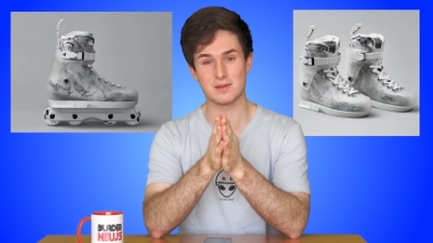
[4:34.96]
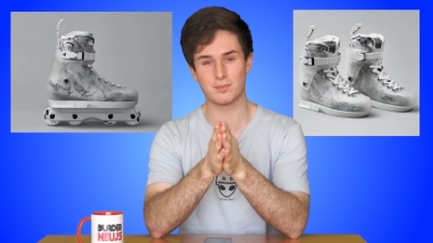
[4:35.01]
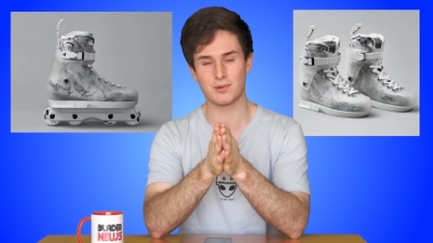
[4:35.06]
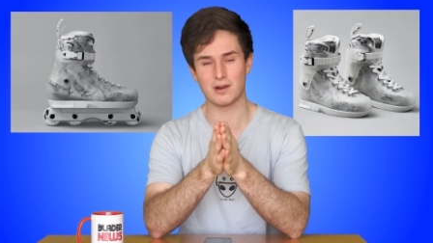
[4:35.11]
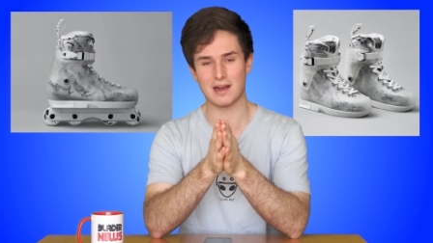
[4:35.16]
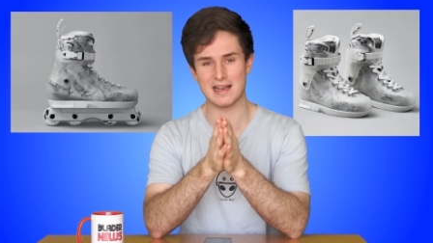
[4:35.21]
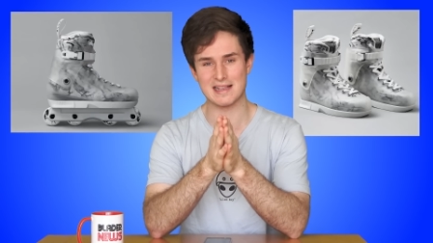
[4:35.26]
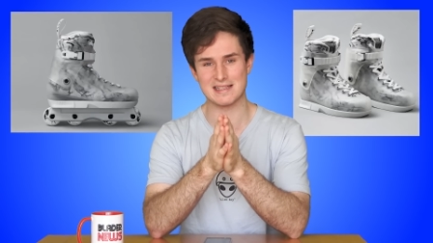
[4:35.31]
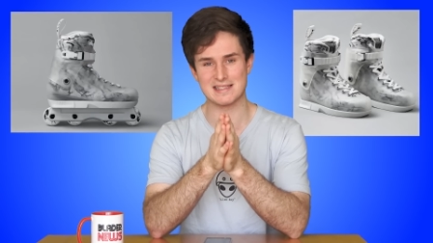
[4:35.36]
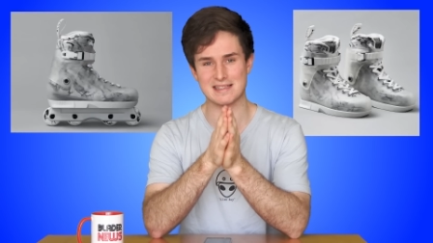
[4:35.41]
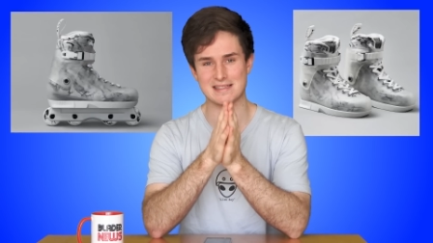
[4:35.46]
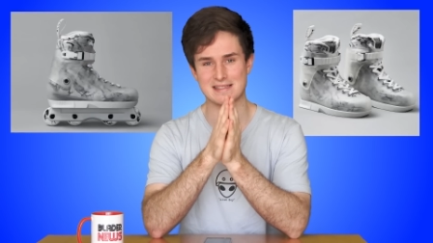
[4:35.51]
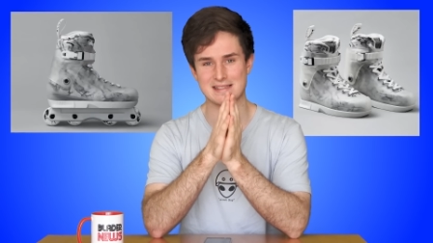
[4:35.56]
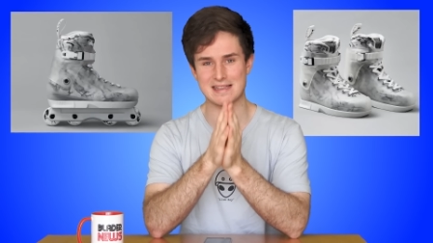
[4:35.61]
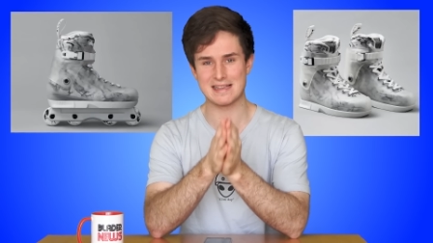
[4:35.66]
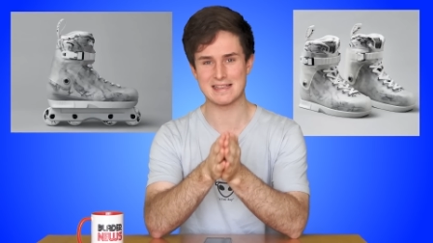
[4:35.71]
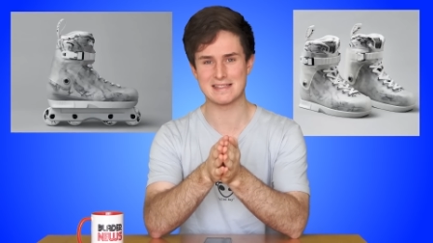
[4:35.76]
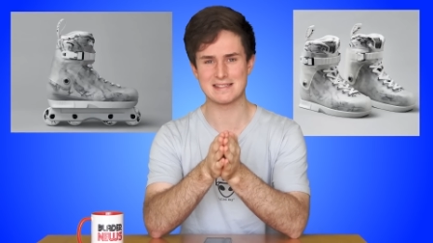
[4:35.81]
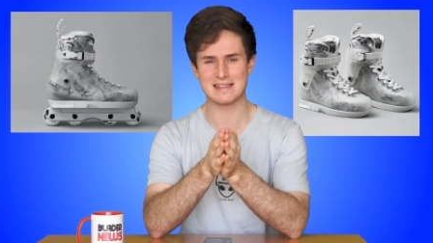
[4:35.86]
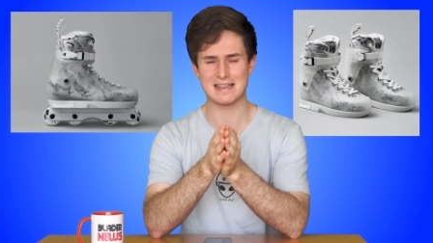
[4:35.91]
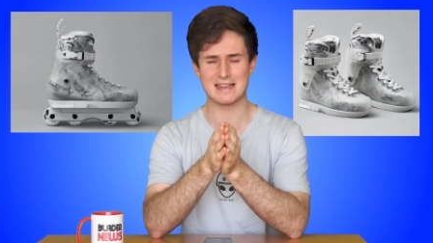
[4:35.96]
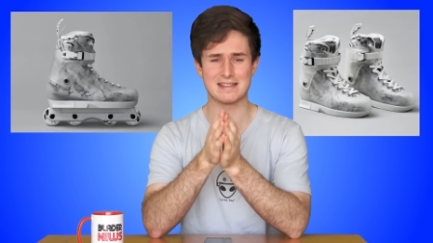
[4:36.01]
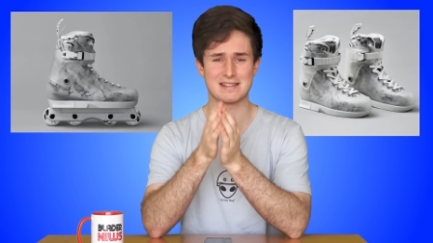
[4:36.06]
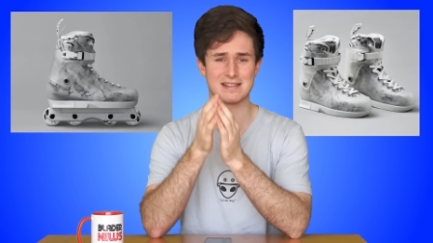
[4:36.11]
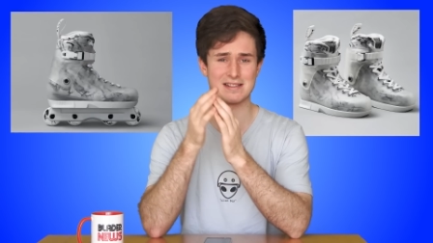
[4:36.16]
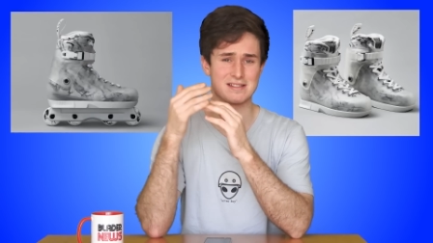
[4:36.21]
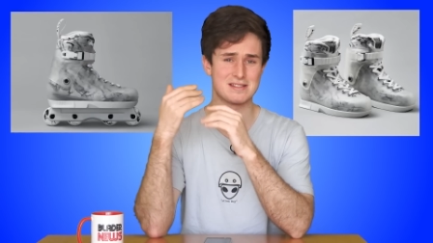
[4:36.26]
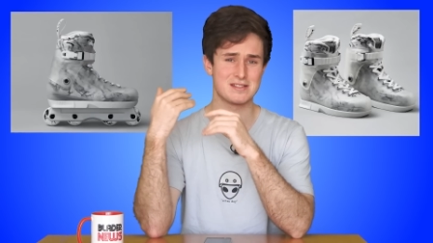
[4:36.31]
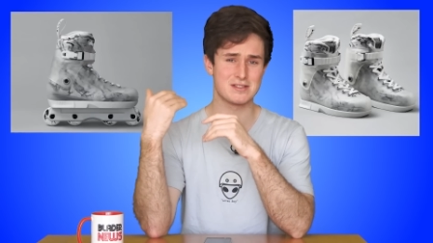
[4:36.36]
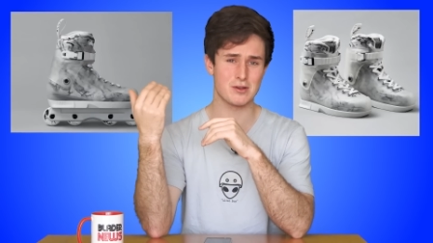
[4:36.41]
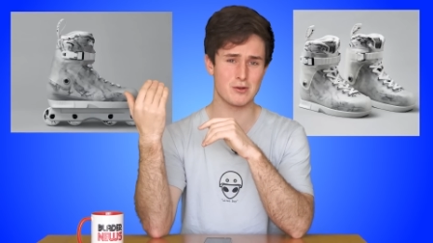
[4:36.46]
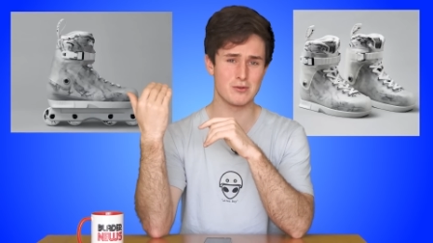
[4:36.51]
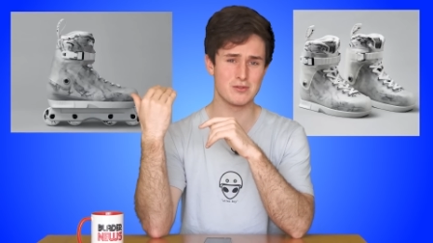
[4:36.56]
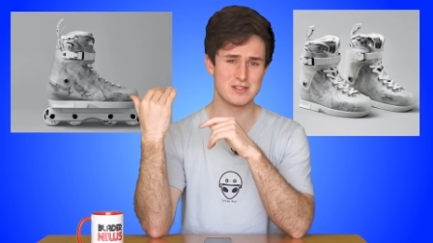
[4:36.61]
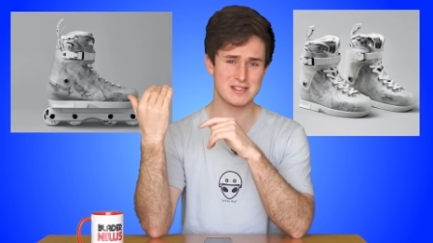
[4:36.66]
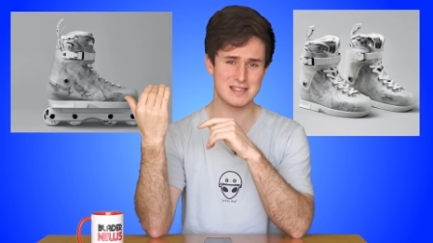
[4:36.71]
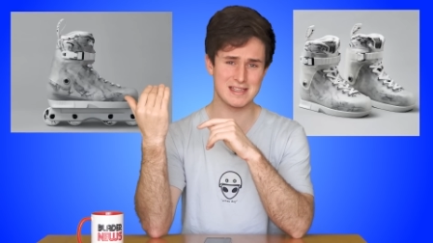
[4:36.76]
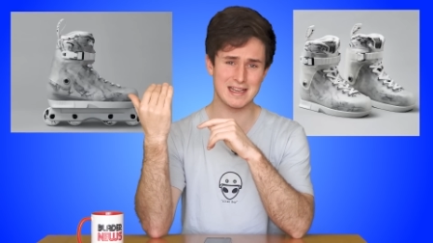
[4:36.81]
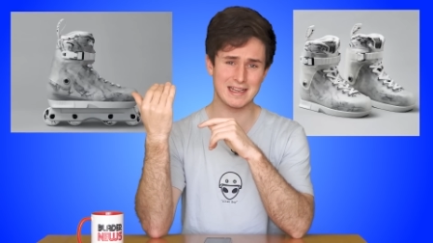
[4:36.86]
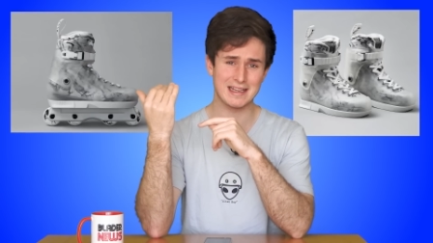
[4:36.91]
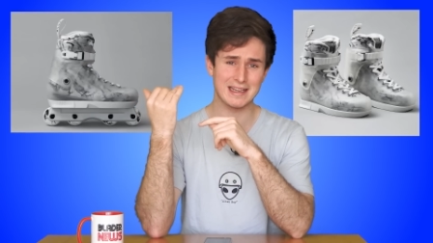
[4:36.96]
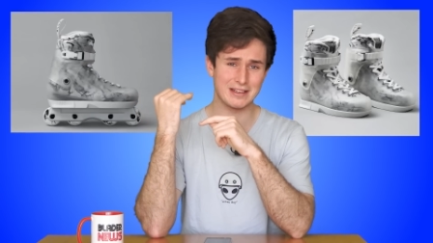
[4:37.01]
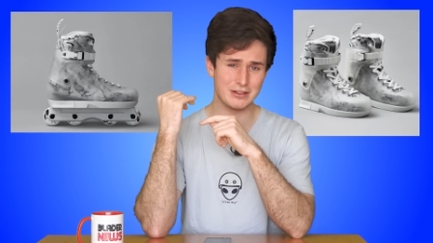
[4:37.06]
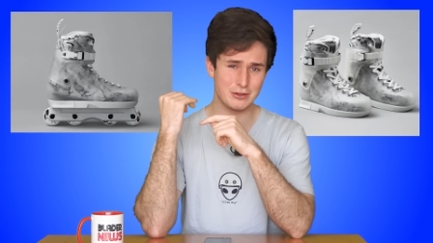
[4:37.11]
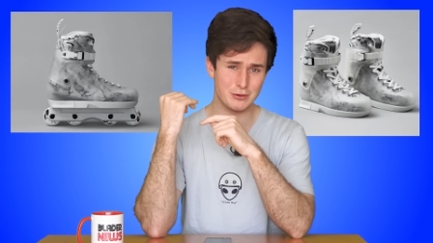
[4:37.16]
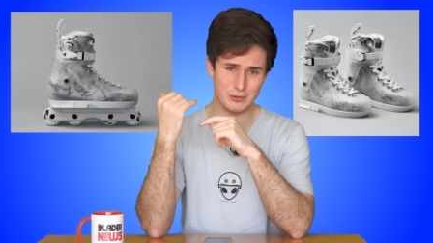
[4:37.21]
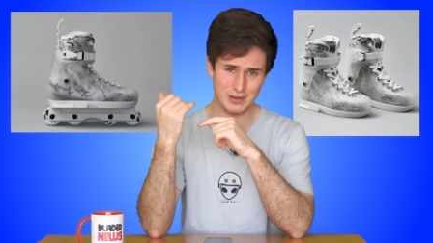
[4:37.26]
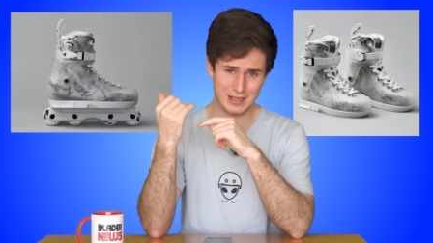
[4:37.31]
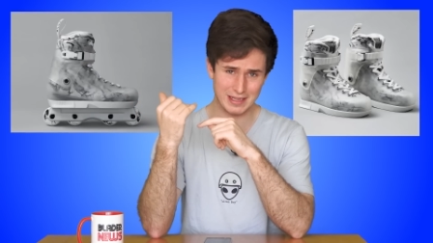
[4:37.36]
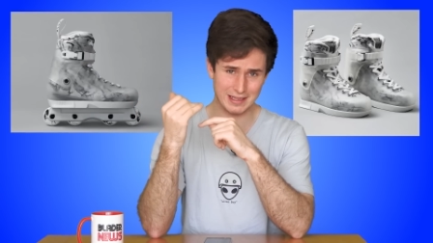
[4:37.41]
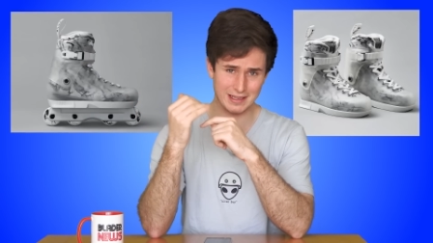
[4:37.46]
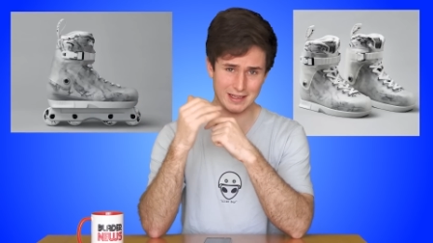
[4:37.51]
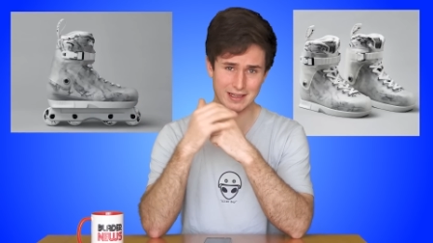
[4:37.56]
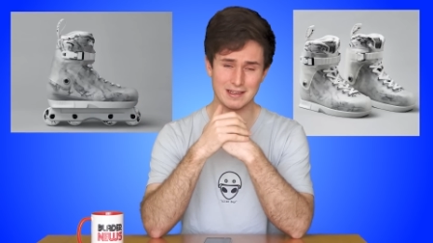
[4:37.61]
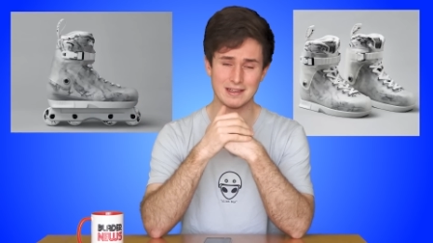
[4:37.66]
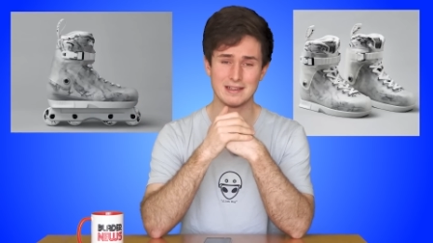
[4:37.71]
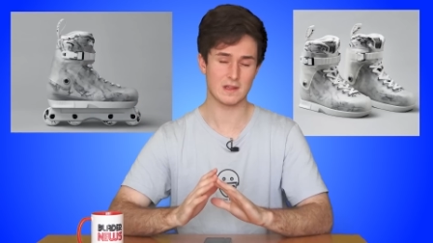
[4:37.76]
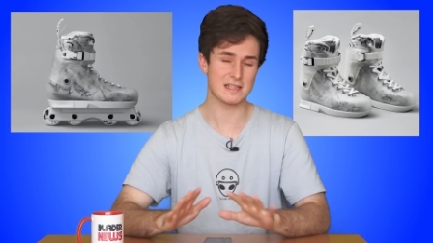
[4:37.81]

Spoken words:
surprised because these things are so sick and unique.